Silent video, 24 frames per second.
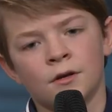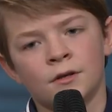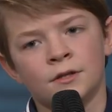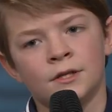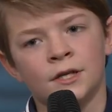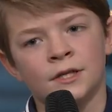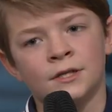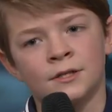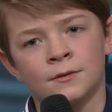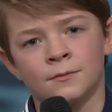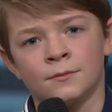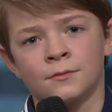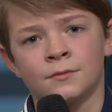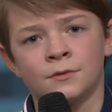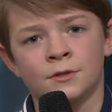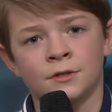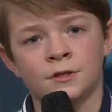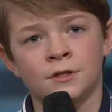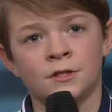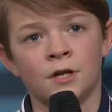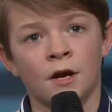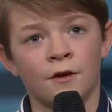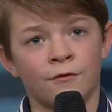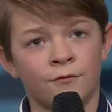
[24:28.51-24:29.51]
did some
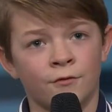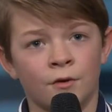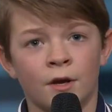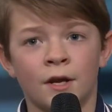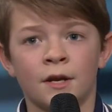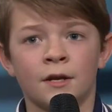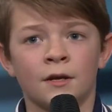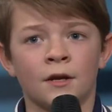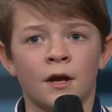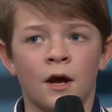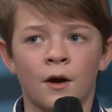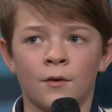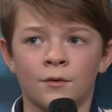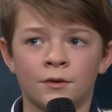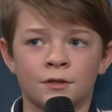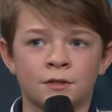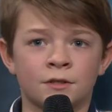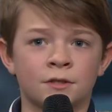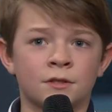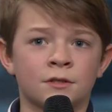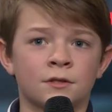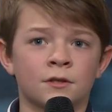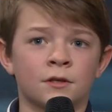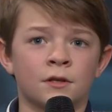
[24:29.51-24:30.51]
stuff when I
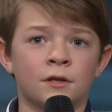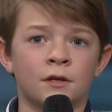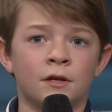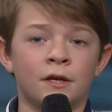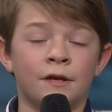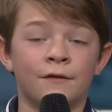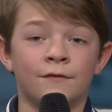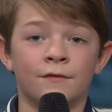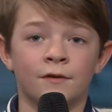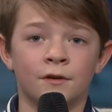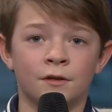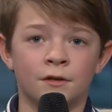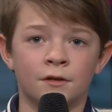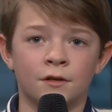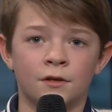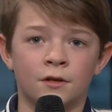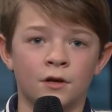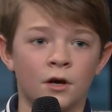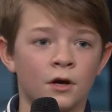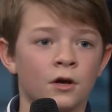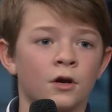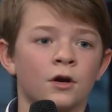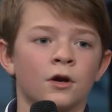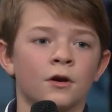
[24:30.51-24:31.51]
was even
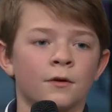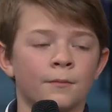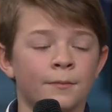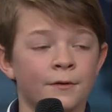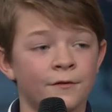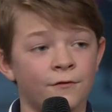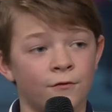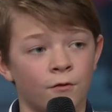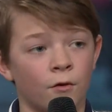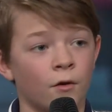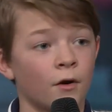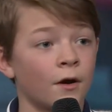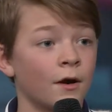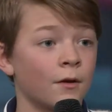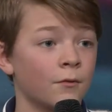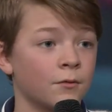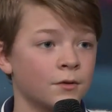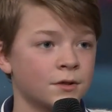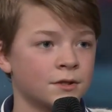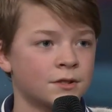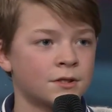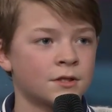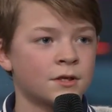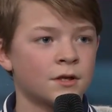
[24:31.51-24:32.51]
younger before I
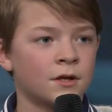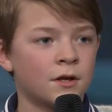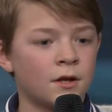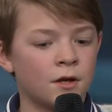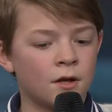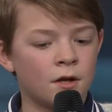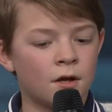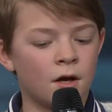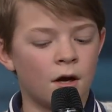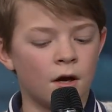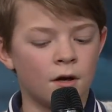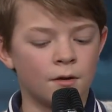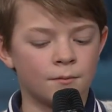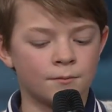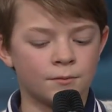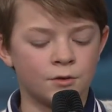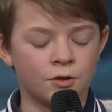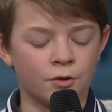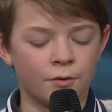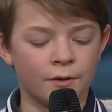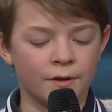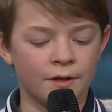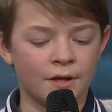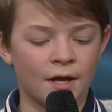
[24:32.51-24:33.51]
was um,
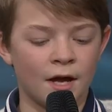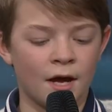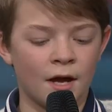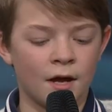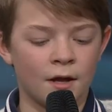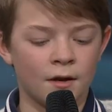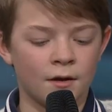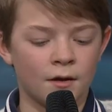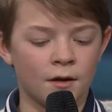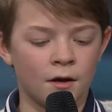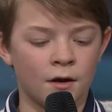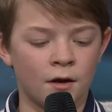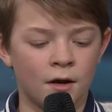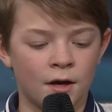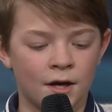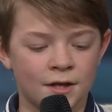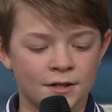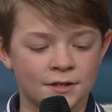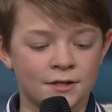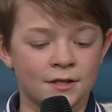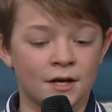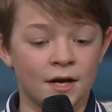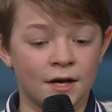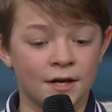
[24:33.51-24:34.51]
doing that uh,
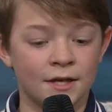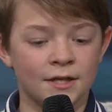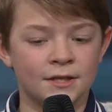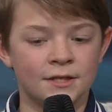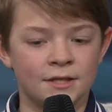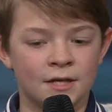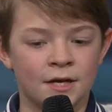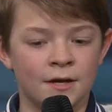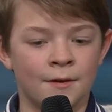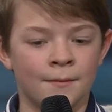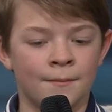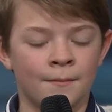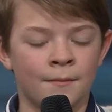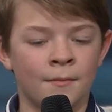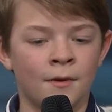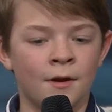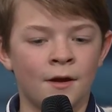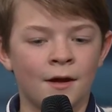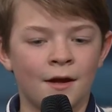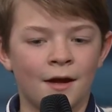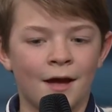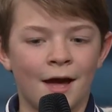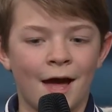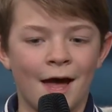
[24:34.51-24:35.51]
as Tiny Tim,
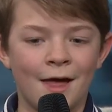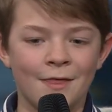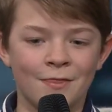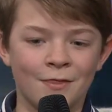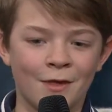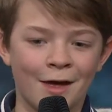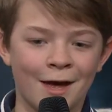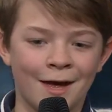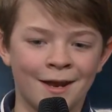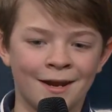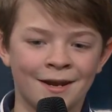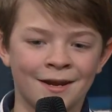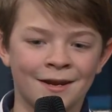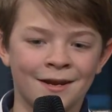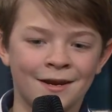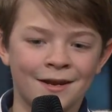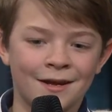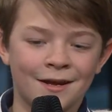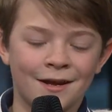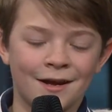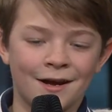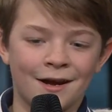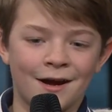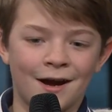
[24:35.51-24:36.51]
and then
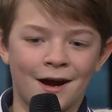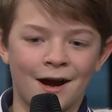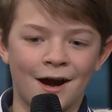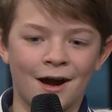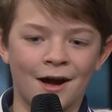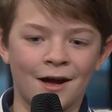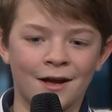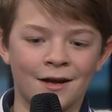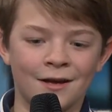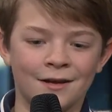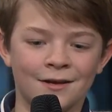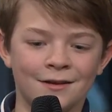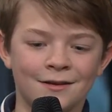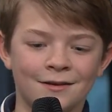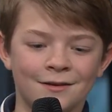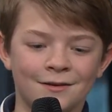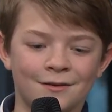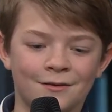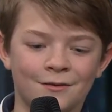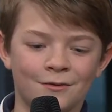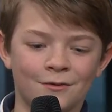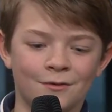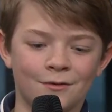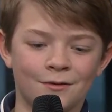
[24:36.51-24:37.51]
I
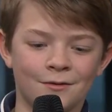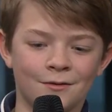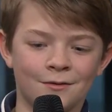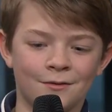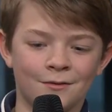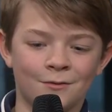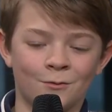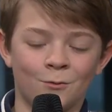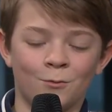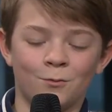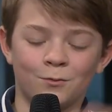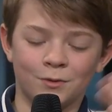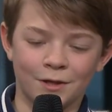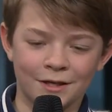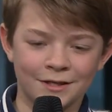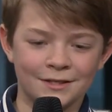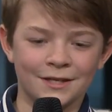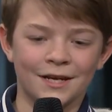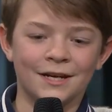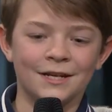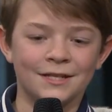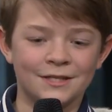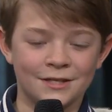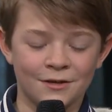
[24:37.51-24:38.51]
played
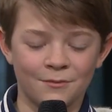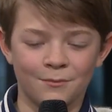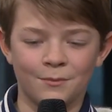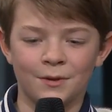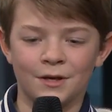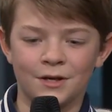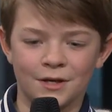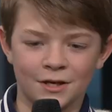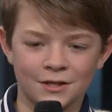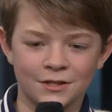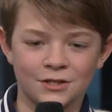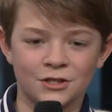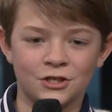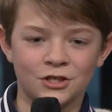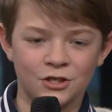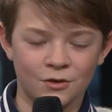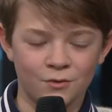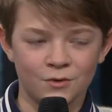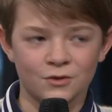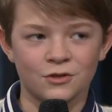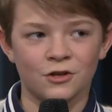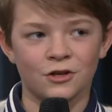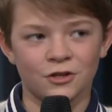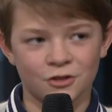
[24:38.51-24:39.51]
Tiny Tim because she
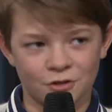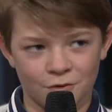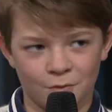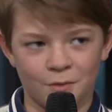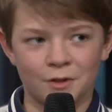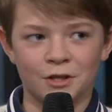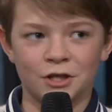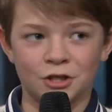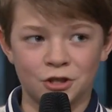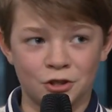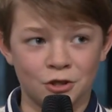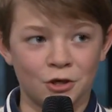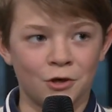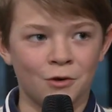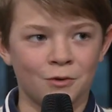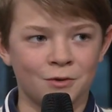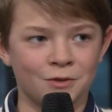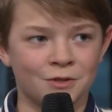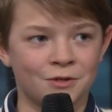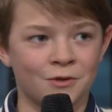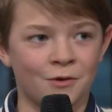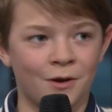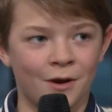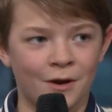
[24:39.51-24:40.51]
was also in the show.
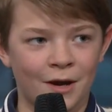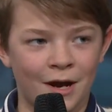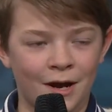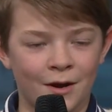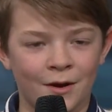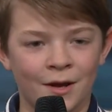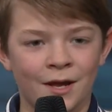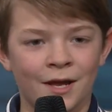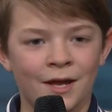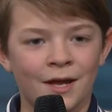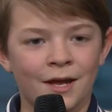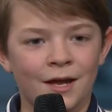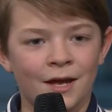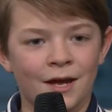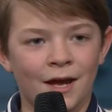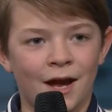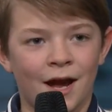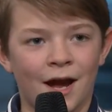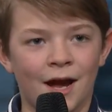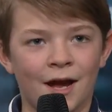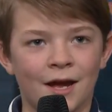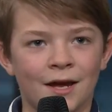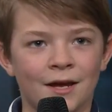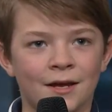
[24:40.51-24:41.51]
So I,
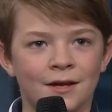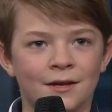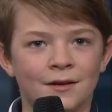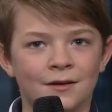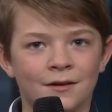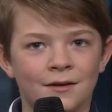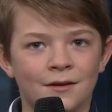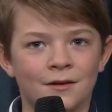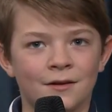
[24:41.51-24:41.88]
I, I